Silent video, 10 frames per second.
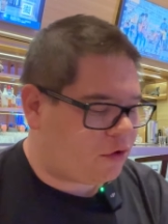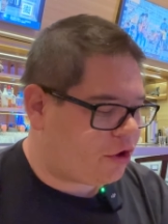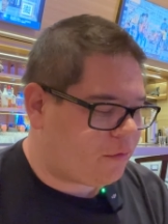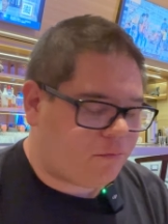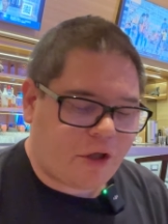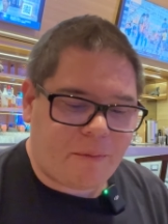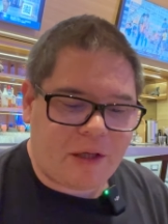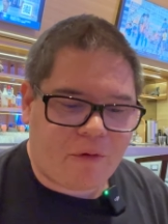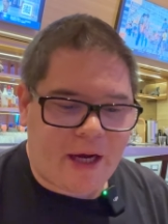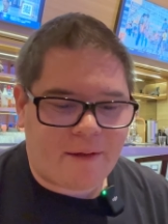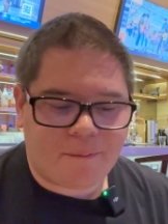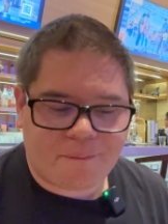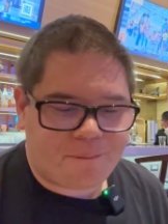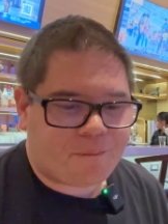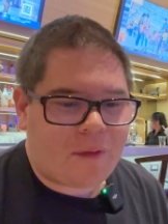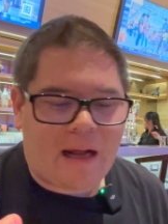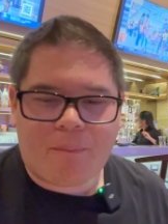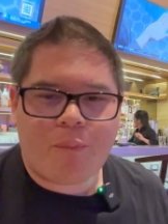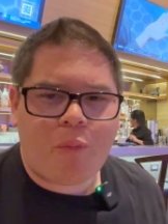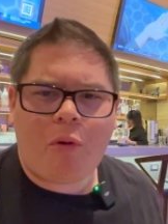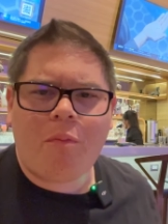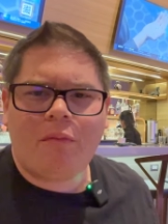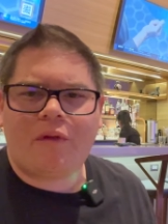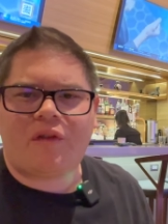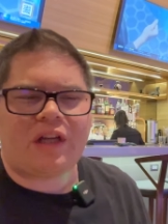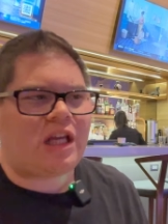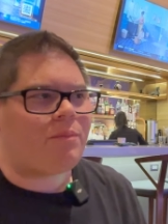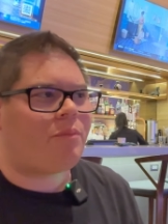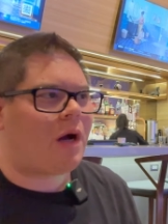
It's gonna be great sticky,